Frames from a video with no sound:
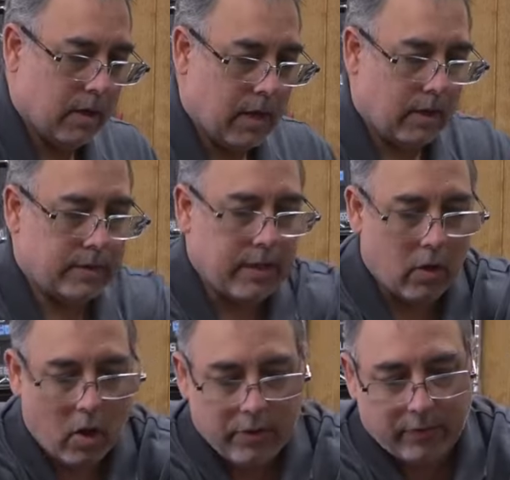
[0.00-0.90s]
Yeah, let's take
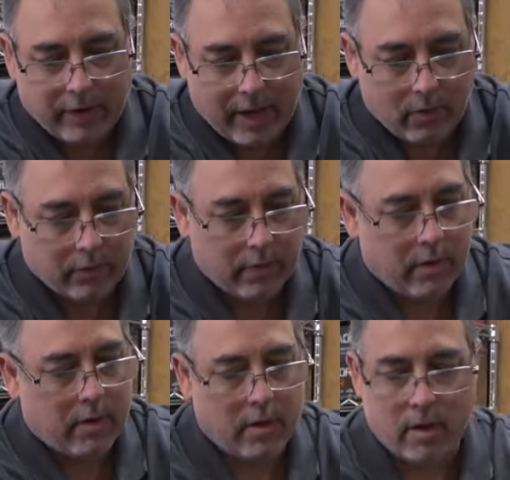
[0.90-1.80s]
all this out
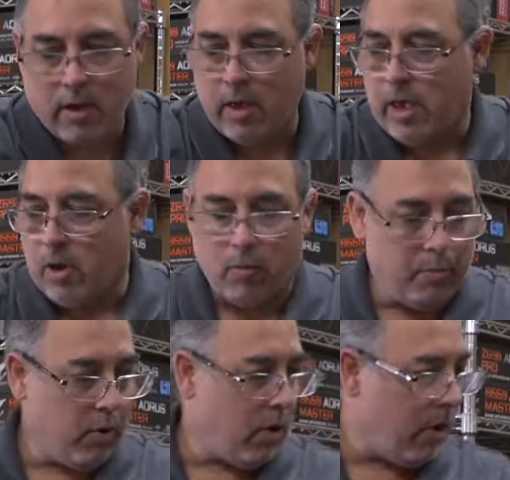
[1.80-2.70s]
and we'll
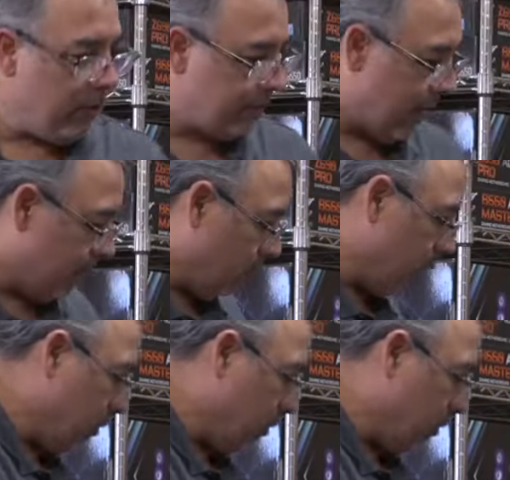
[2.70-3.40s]
put it on the table.